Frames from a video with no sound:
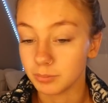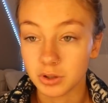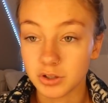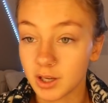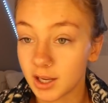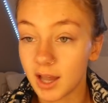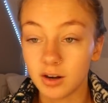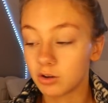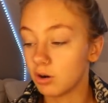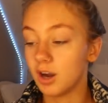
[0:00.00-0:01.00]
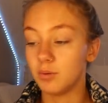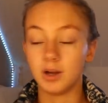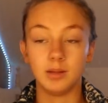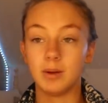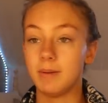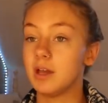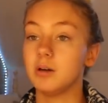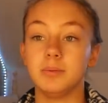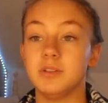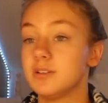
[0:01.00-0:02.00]
because I cannot cry while my
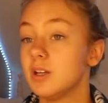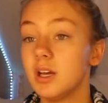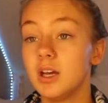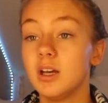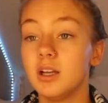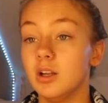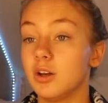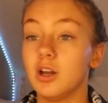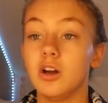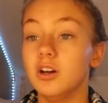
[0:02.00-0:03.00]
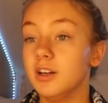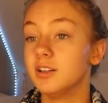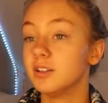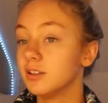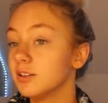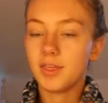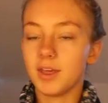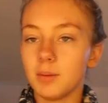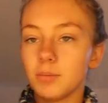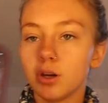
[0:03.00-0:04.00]
makeup is looking good. I
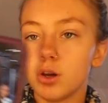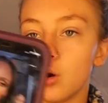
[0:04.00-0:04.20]
think I'm gonna